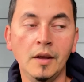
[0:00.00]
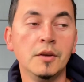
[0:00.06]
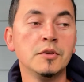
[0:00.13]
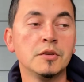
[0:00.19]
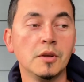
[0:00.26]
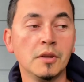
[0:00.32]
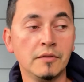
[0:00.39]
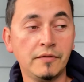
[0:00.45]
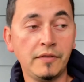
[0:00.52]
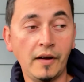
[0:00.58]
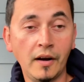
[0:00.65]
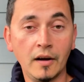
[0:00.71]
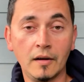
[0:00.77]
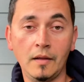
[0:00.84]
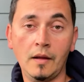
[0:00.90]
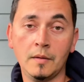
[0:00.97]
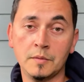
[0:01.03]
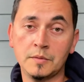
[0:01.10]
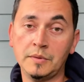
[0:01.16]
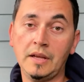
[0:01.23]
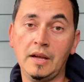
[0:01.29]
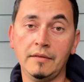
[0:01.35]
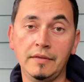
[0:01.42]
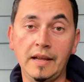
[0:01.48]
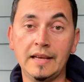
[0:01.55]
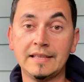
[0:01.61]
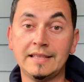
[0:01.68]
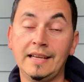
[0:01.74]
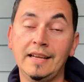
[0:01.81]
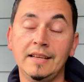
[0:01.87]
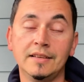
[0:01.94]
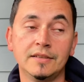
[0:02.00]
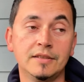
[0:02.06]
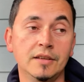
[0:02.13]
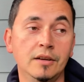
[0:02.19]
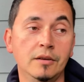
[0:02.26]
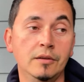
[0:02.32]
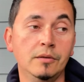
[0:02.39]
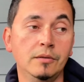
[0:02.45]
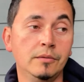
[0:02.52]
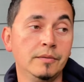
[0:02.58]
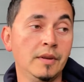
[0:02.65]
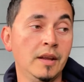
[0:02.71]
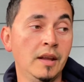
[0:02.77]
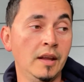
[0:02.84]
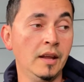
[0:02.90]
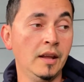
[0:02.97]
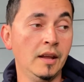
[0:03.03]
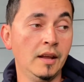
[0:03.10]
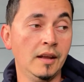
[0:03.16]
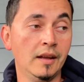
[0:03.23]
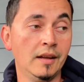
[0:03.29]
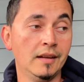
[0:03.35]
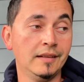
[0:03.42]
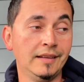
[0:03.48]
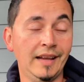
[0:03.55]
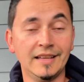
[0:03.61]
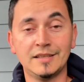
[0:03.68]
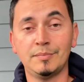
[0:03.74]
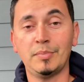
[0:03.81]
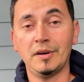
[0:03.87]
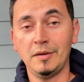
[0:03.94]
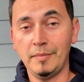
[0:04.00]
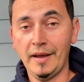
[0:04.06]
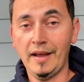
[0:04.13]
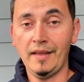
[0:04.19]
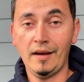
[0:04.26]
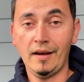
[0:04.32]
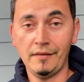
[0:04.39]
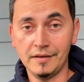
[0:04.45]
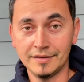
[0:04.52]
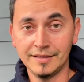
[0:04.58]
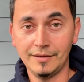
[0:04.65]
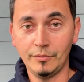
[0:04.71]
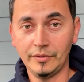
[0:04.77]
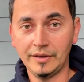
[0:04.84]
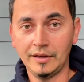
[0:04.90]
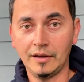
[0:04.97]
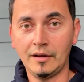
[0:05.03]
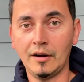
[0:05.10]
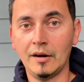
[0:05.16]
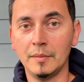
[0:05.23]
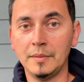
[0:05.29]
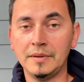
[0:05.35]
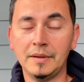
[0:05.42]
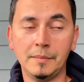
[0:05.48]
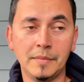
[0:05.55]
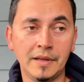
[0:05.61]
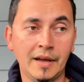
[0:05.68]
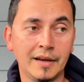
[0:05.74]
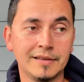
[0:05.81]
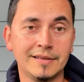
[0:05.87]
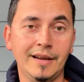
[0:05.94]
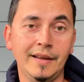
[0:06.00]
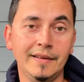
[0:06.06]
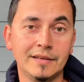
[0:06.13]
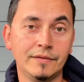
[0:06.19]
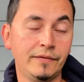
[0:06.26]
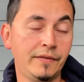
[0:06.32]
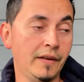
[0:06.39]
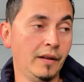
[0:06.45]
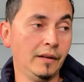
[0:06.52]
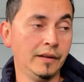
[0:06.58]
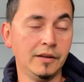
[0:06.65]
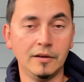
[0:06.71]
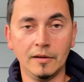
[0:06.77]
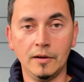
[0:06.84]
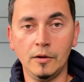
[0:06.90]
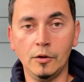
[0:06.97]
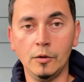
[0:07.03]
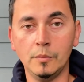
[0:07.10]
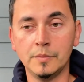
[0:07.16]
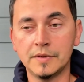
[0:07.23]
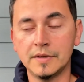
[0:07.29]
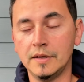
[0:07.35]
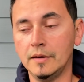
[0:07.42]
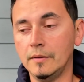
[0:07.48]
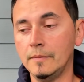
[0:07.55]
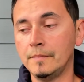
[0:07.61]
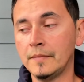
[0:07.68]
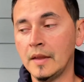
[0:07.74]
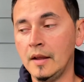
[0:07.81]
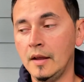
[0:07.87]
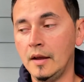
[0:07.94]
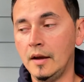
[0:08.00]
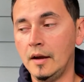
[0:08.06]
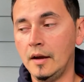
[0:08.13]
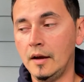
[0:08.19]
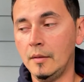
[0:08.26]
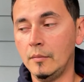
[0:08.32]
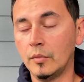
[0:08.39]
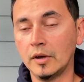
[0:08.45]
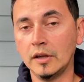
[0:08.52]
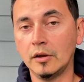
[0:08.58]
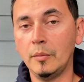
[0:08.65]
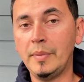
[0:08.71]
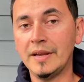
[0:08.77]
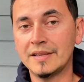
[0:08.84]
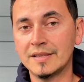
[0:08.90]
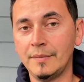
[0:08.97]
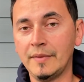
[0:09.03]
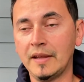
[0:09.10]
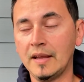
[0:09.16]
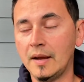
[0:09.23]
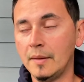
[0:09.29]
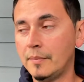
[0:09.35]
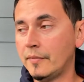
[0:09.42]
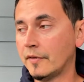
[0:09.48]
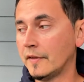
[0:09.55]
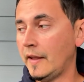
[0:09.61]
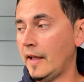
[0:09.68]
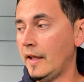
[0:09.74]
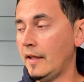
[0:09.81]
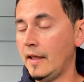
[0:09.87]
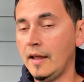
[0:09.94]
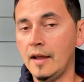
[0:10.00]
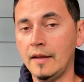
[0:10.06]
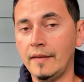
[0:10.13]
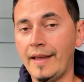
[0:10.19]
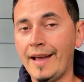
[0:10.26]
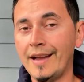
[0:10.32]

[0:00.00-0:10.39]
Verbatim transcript: So the fire alarms went off last night, so that's pretty bad, obviously, when the carbon monoxide is filled in your home. So um, we're gonna go pick something up for that. And